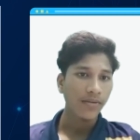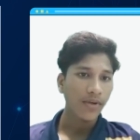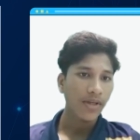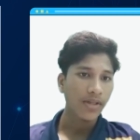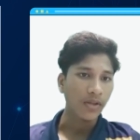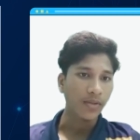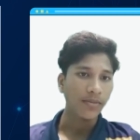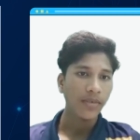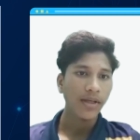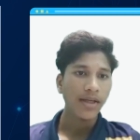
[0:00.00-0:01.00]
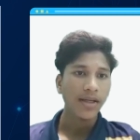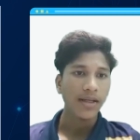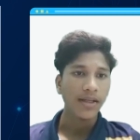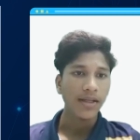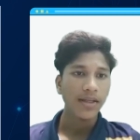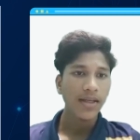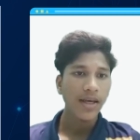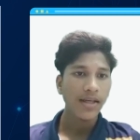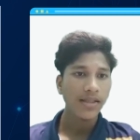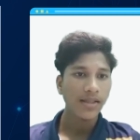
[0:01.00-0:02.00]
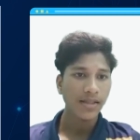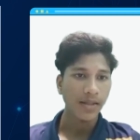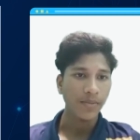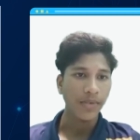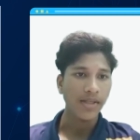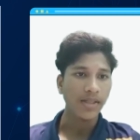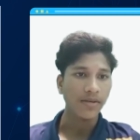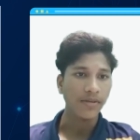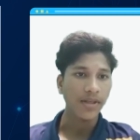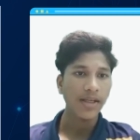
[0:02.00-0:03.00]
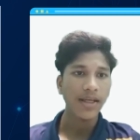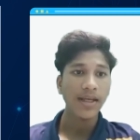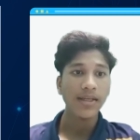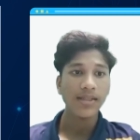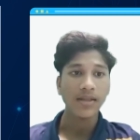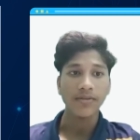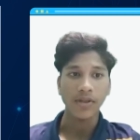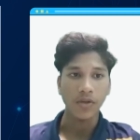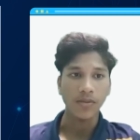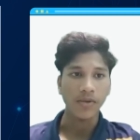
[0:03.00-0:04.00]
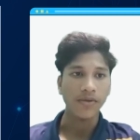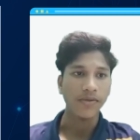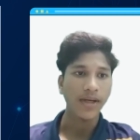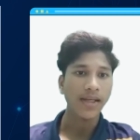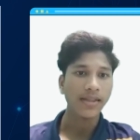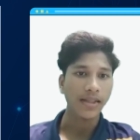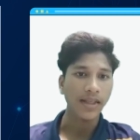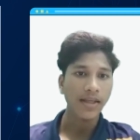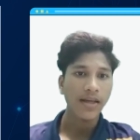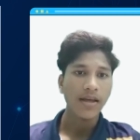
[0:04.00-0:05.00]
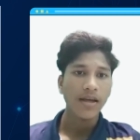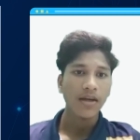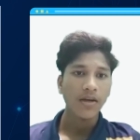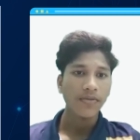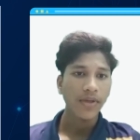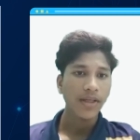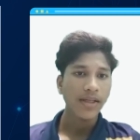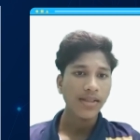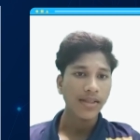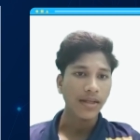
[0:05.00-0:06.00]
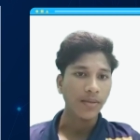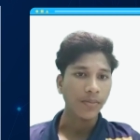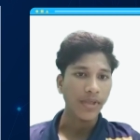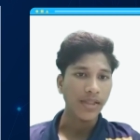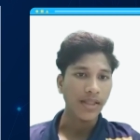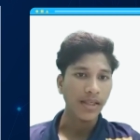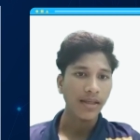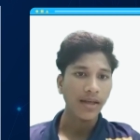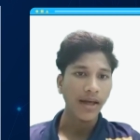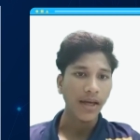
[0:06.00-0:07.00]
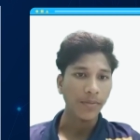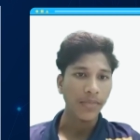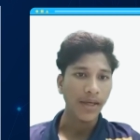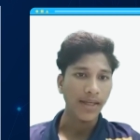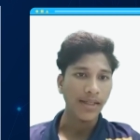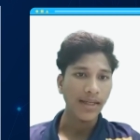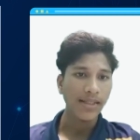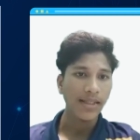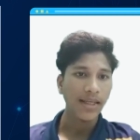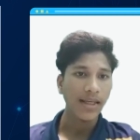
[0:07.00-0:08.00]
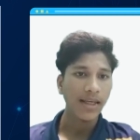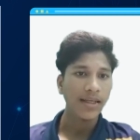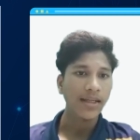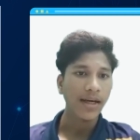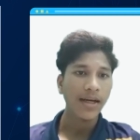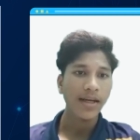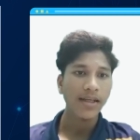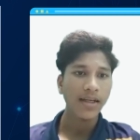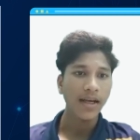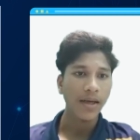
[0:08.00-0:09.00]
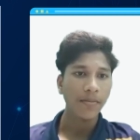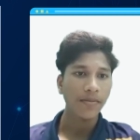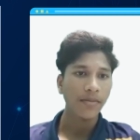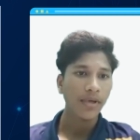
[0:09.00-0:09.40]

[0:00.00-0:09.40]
for this room, the DHCP server in the server room VLAN 3 configures the PC IP address in the R&D lab